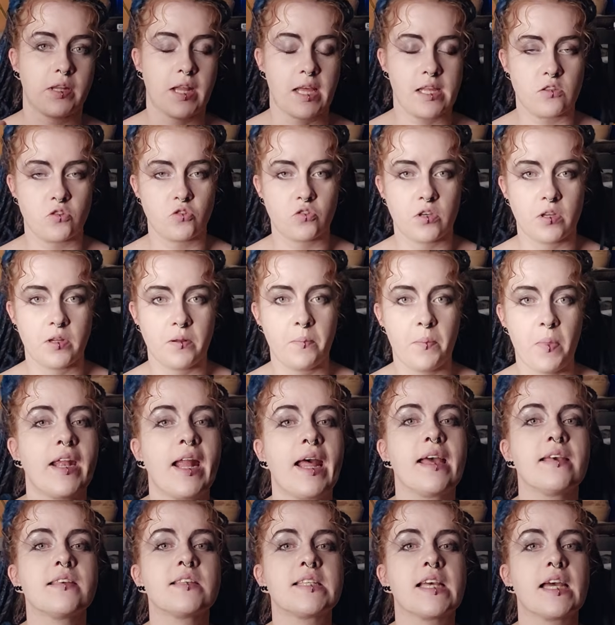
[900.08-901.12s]
tension. When
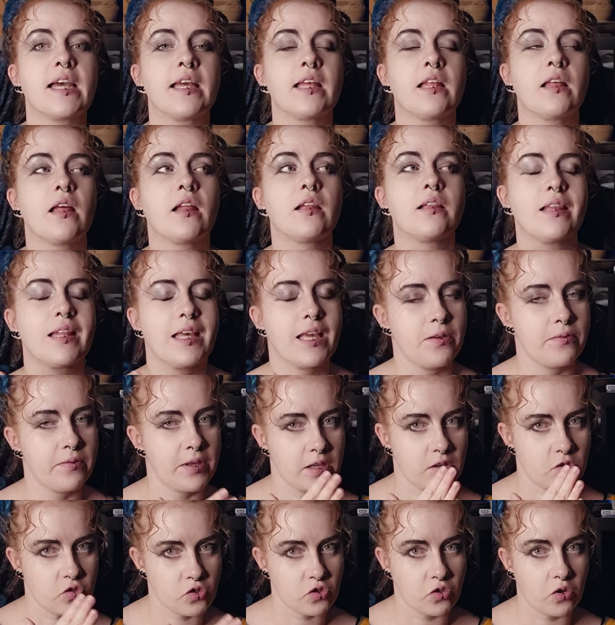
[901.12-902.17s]
I say
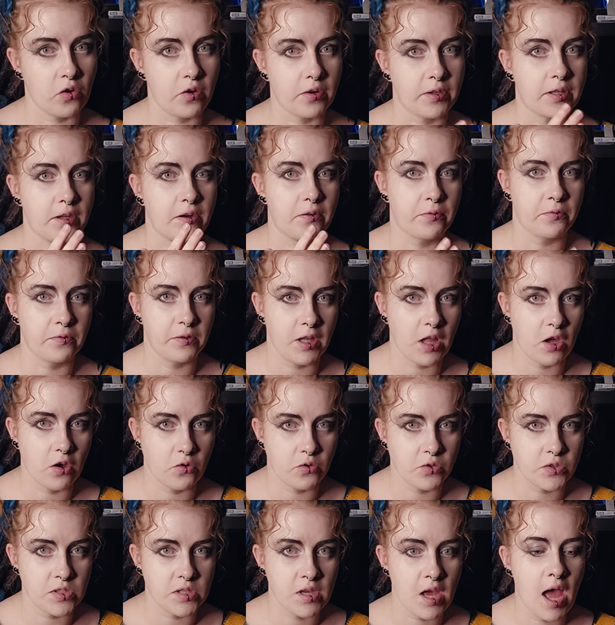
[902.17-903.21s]
leaving shorter
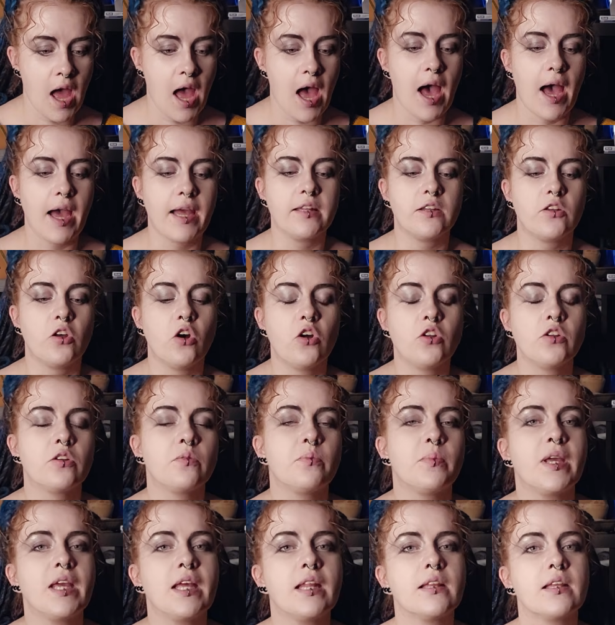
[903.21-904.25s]
floats, I
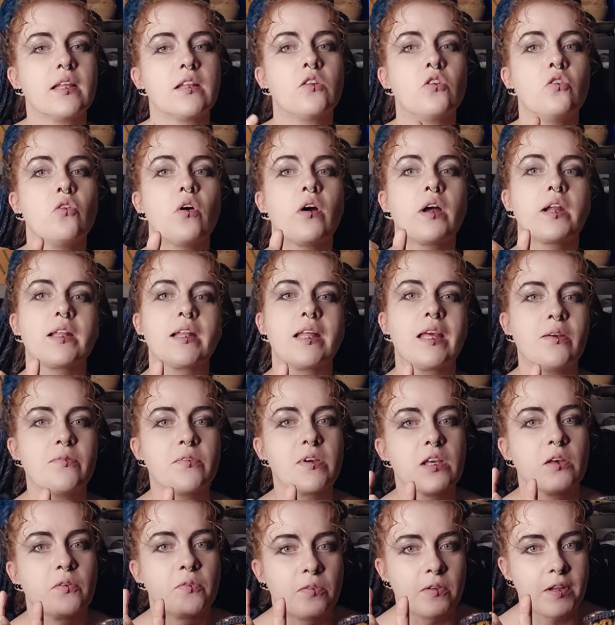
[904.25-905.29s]
don't mean that you are
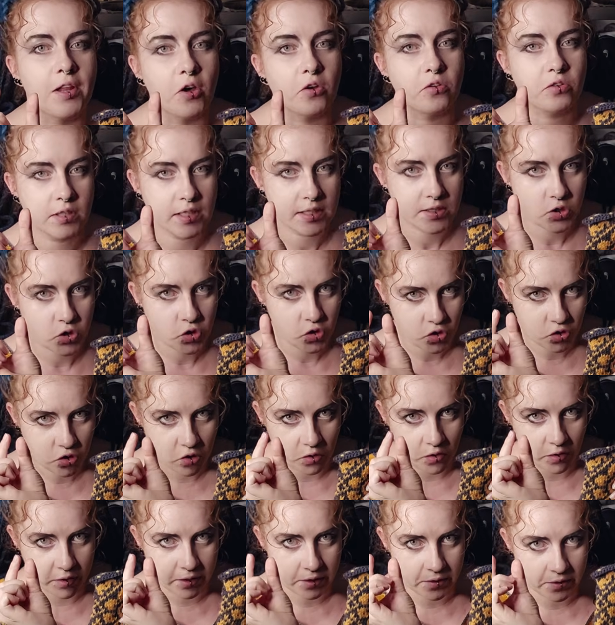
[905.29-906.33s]
leaving float that's
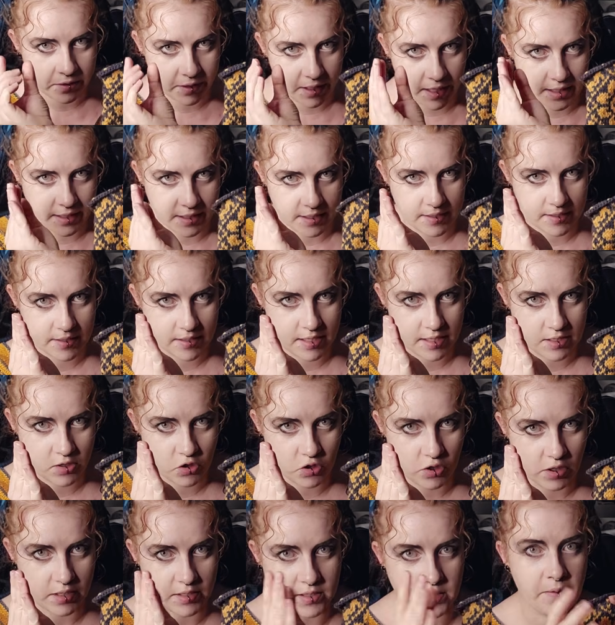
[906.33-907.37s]
shorter than the
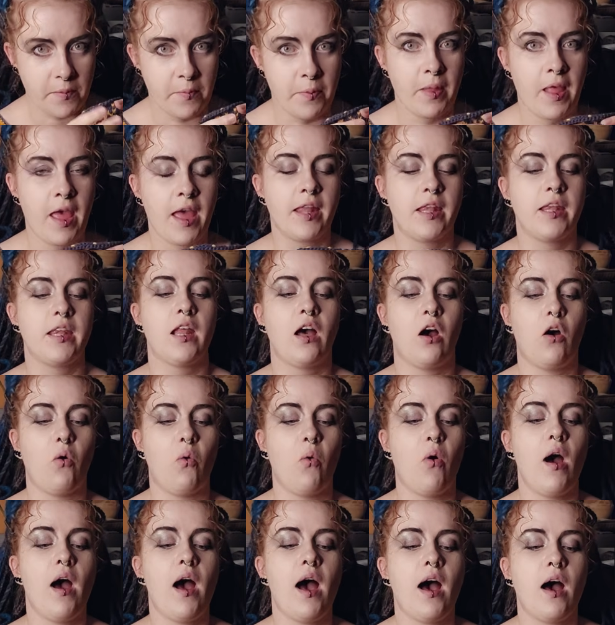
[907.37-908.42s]
stitches.
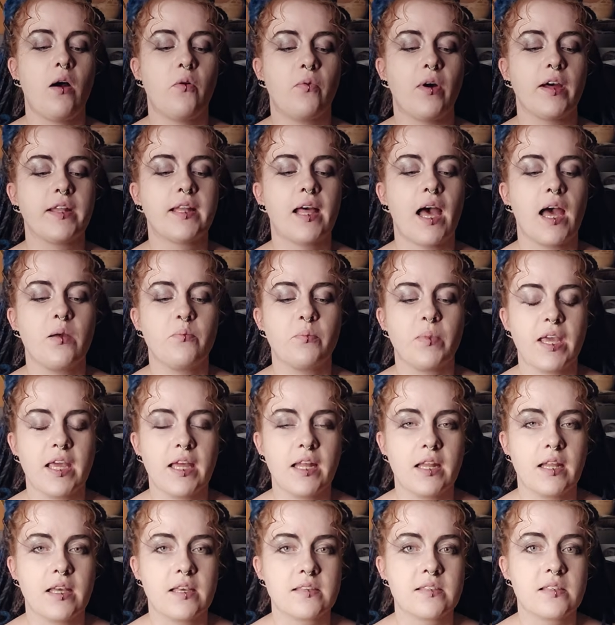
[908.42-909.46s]
No, what I
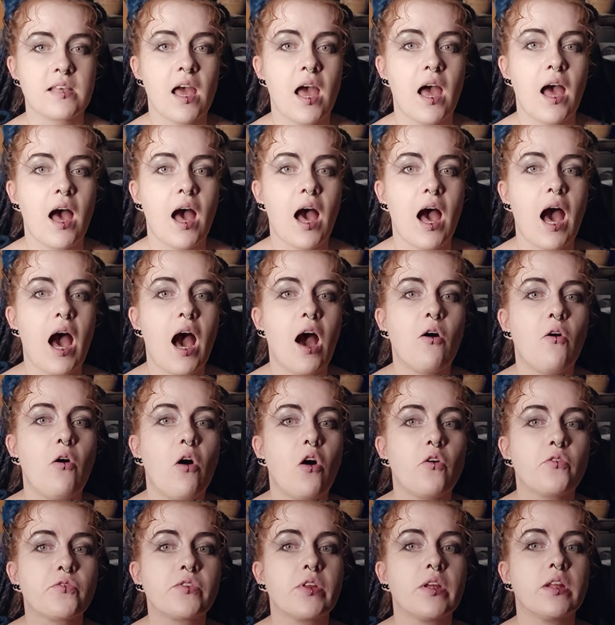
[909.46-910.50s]
mean is how
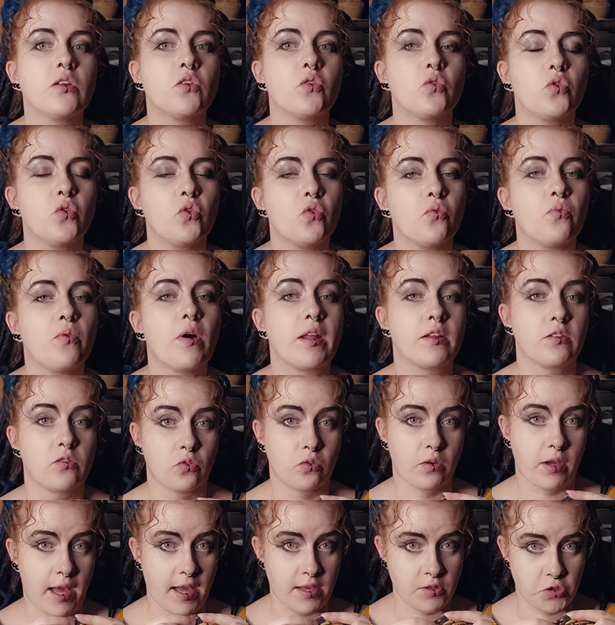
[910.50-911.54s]
often do you want to
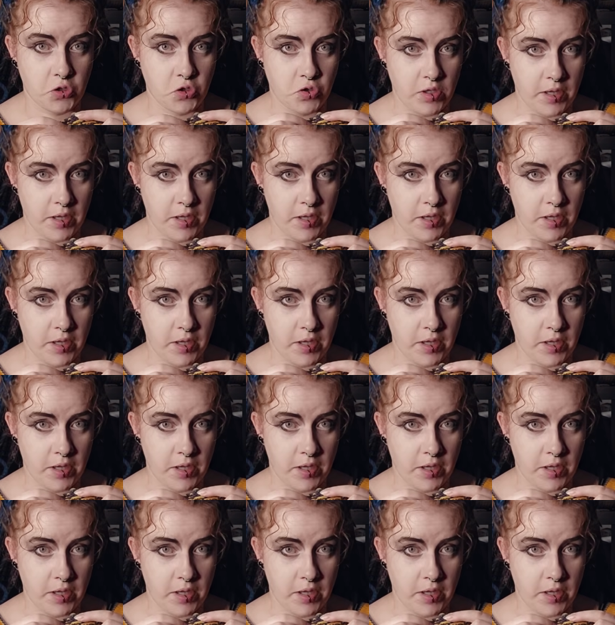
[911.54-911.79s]
catch